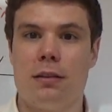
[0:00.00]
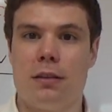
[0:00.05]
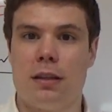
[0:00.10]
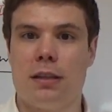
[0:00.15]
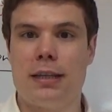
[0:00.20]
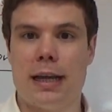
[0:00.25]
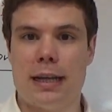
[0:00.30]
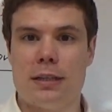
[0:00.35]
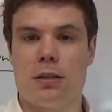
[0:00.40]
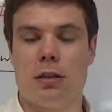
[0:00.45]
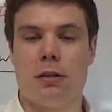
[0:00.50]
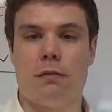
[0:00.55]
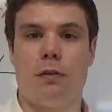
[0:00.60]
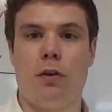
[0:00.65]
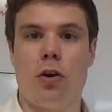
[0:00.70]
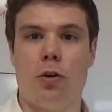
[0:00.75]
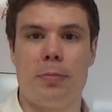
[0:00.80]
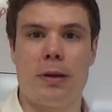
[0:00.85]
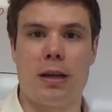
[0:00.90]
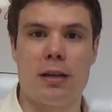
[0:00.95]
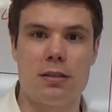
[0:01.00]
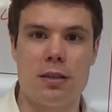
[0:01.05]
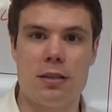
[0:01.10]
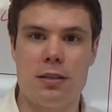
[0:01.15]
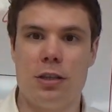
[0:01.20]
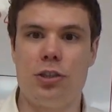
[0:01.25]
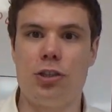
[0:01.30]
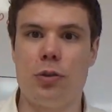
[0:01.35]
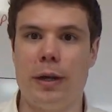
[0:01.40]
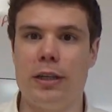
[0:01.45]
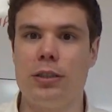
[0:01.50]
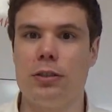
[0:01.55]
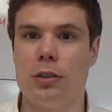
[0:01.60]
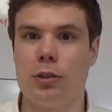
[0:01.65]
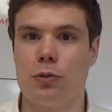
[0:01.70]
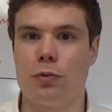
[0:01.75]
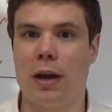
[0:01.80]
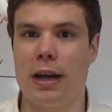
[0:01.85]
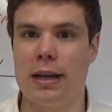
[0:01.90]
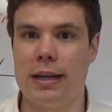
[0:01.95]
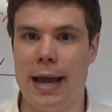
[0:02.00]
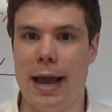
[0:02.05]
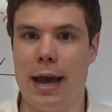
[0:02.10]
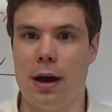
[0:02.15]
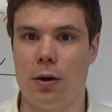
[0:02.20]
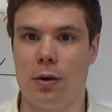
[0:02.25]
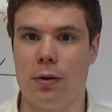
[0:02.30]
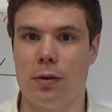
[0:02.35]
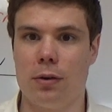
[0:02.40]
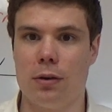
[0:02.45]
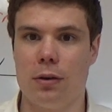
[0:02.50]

the tense of the verb because the situation is right now.